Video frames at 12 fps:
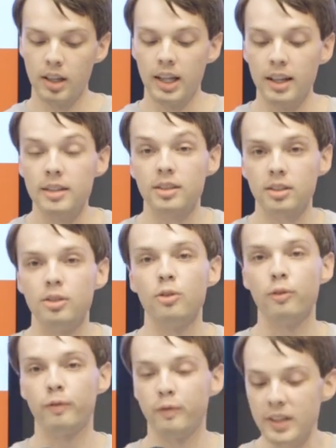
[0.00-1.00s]
It is still
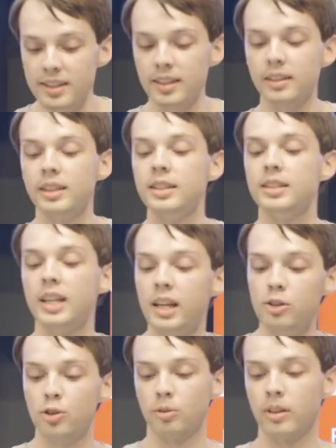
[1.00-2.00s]
physically
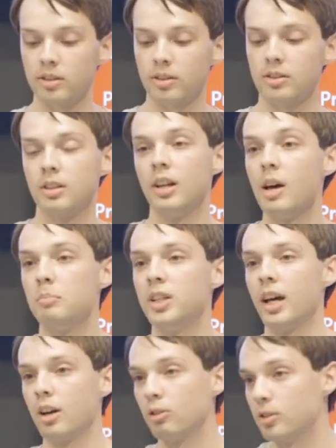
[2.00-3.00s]
dangerous to not be
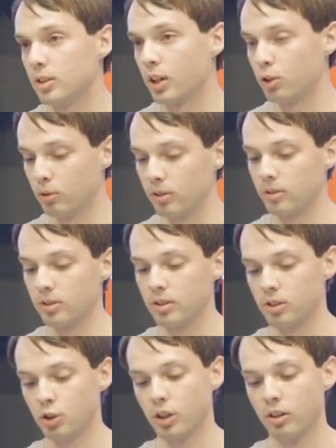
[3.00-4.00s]
heterosexual or
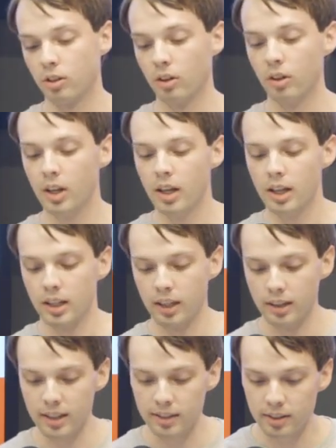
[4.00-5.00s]
cisgender
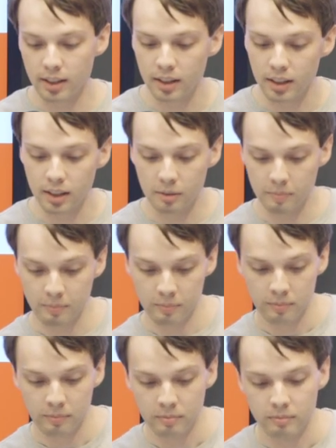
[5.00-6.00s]
in this city,
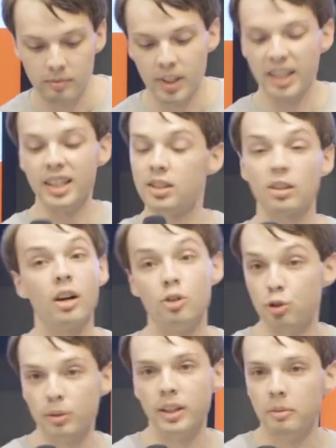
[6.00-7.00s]
in this
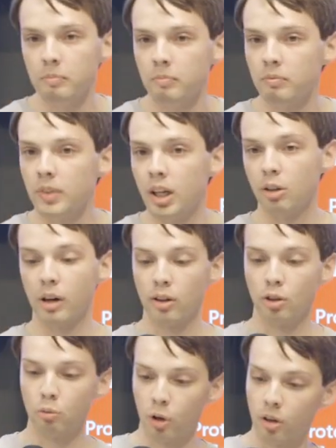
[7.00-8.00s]
country, and
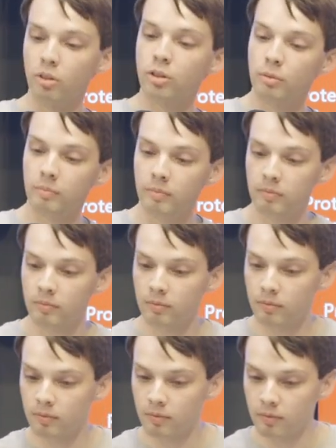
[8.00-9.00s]
around the world.
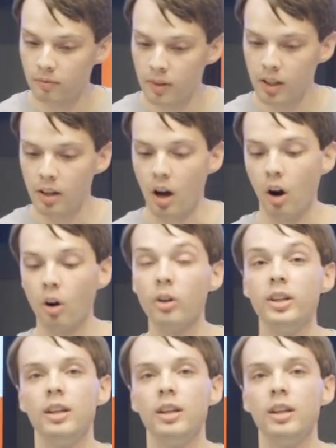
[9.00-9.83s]
Our